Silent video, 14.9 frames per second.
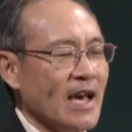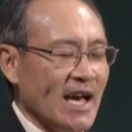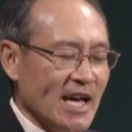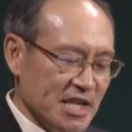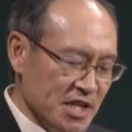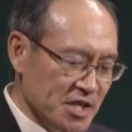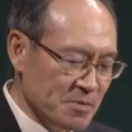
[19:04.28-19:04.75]

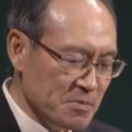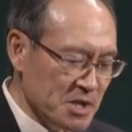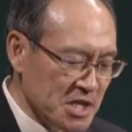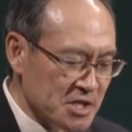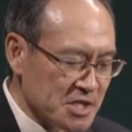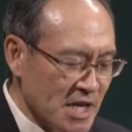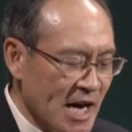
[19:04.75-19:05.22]
And in the
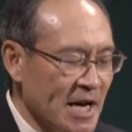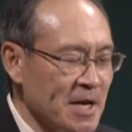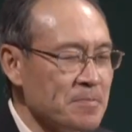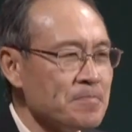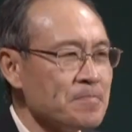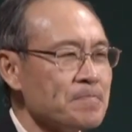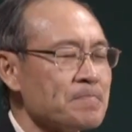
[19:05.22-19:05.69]

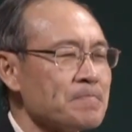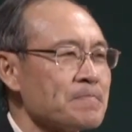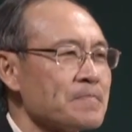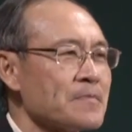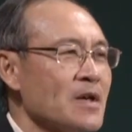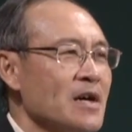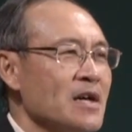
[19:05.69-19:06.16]
meantime,
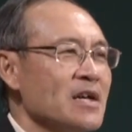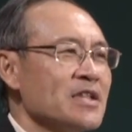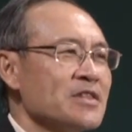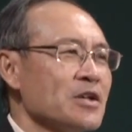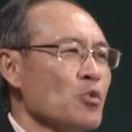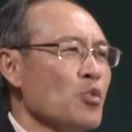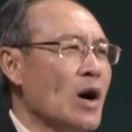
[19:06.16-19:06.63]

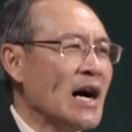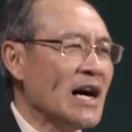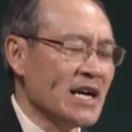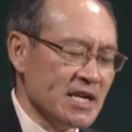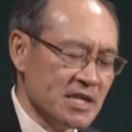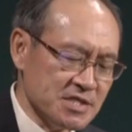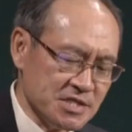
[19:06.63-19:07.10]
the
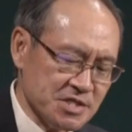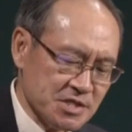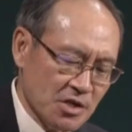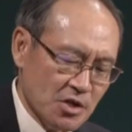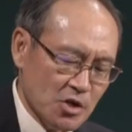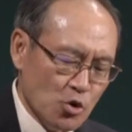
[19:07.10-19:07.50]
wise